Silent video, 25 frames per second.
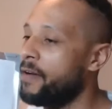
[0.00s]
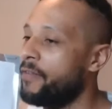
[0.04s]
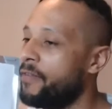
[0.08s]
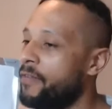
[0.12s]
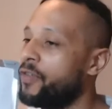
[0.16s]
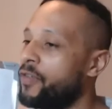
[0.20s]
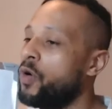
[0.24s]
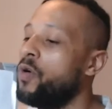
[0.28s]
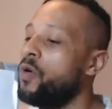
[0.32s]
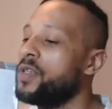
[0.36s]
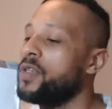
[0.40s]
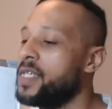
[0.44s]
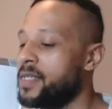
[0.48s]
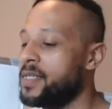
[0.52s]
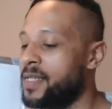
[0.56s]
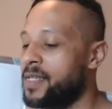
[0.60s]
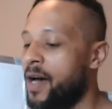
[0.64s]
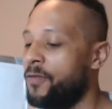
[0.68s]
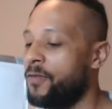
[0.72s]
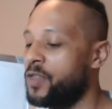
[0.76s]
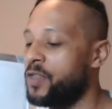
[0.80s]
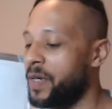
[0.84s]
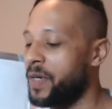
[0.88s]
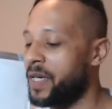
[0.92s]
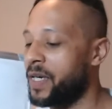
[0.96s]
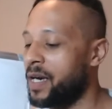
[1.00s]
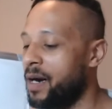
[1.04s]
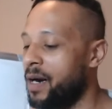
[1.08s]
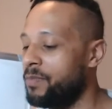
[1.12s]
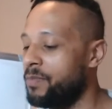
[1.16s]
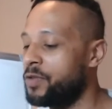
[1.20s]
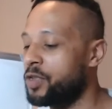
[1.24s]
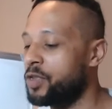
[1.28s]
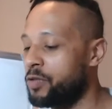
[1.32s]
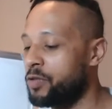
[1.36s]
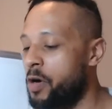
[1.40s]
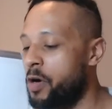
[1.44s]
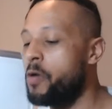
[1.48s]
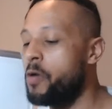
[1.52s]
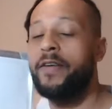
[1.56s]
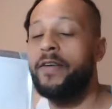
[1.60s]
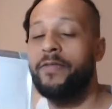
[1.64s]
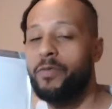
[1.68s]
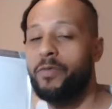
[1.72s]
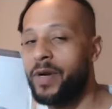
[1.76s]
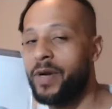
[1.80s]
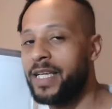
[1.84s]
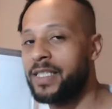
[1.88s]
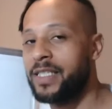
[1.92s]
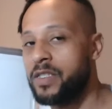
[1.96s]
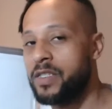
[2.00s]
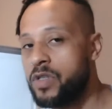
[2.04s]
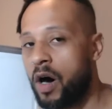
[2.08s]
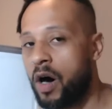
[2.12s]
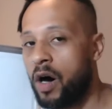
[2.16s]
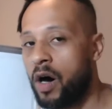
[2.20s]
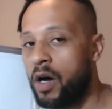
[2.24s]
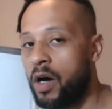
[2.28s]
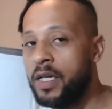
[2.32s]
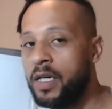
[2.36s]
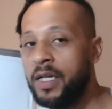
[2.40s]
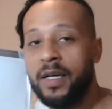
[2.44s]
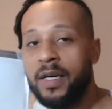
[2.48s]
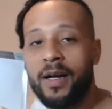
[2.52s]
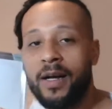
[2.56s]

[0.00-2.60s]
of cause itself to become true even when it's not.